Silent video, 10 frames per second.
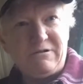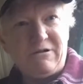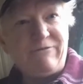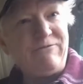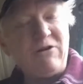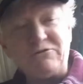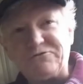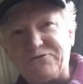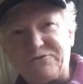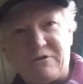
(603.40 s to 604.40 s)
our
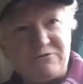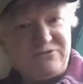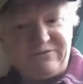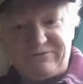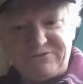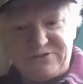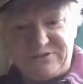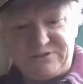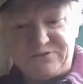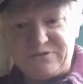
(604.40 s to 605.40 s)
faults or our
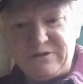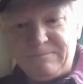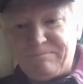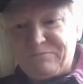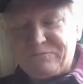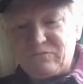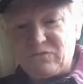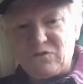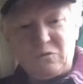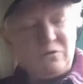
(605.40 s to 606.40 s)
differences
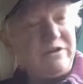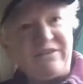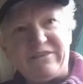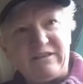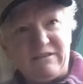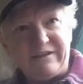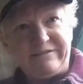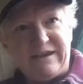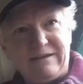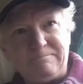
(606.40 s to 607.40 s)
or anything like
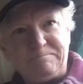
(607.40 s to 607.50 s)
that.